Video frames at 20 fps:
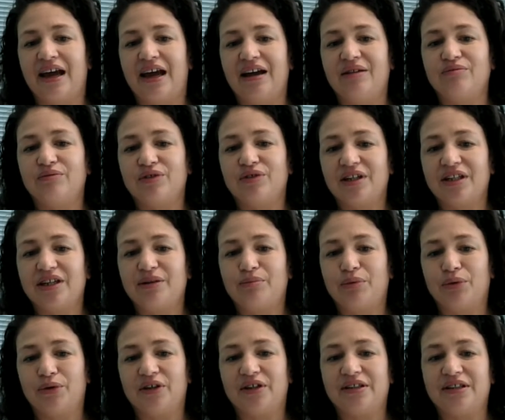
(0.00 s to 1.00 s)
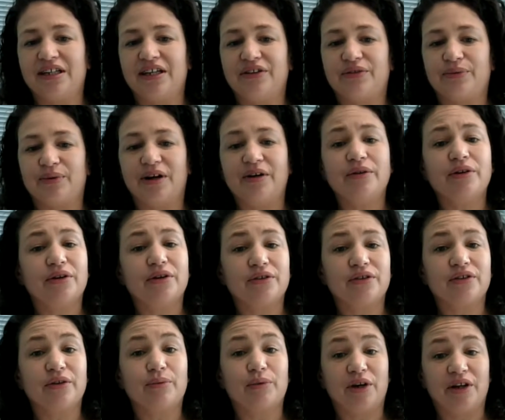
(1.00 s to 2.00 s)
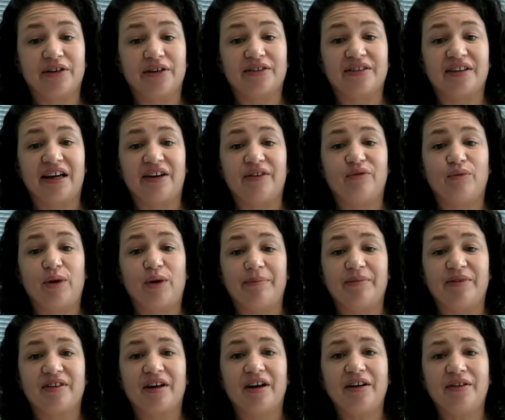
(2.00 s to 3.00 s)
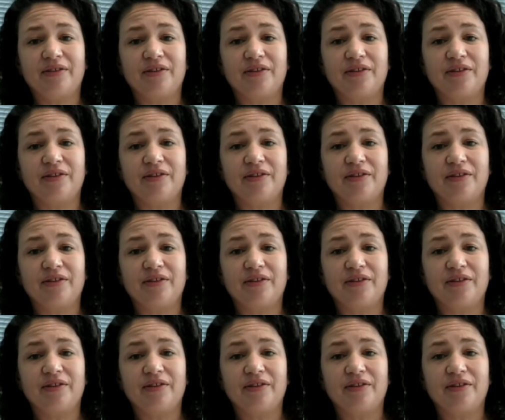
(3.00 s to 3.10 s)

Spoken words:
And really importantly as well, go to the WorkSafe website.